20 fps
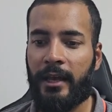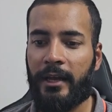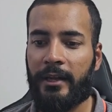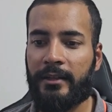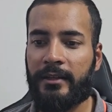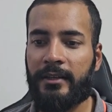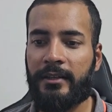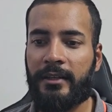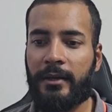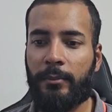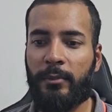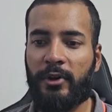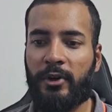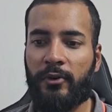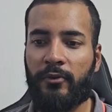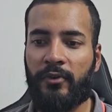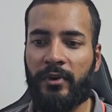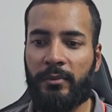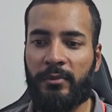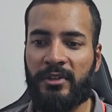And the number
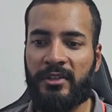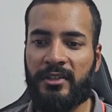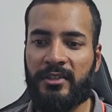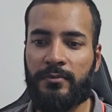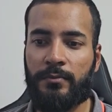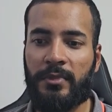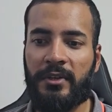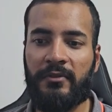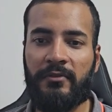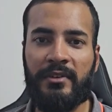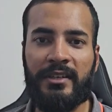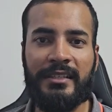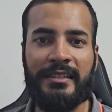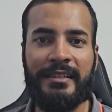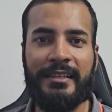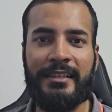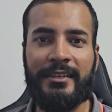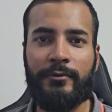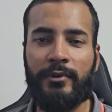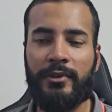of images,
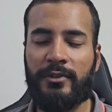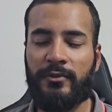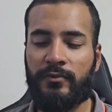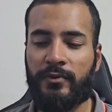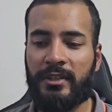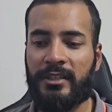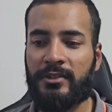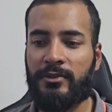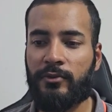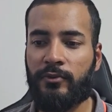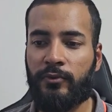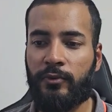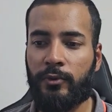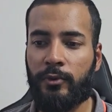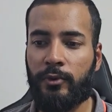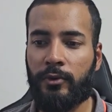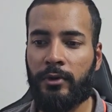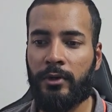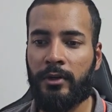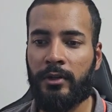previously it was fixed to
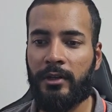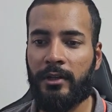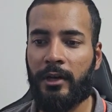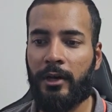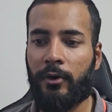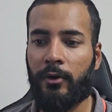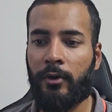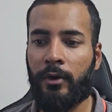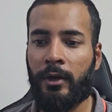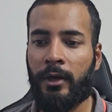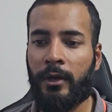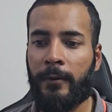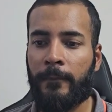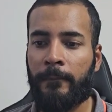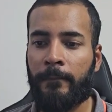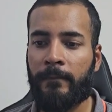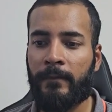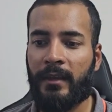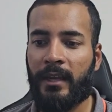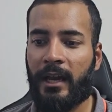4, now
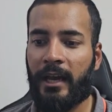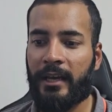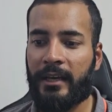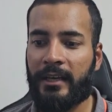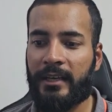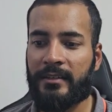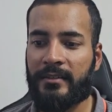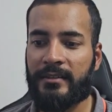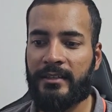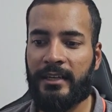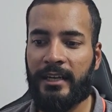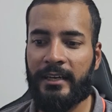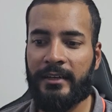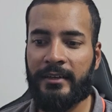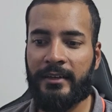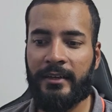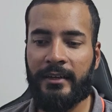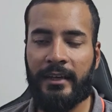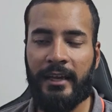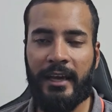I can
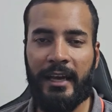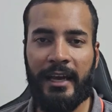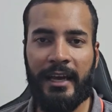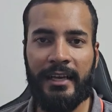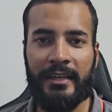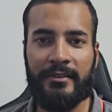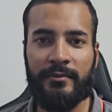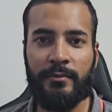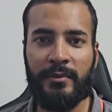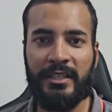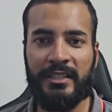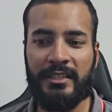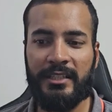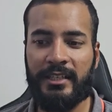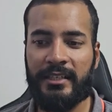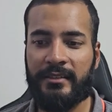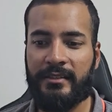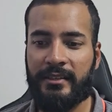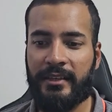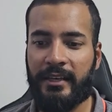select as
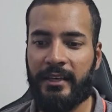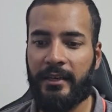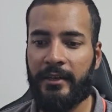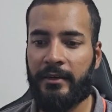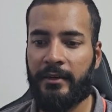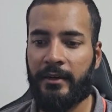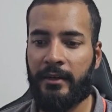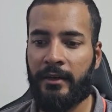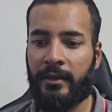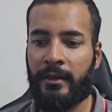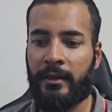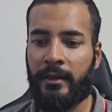much as 8.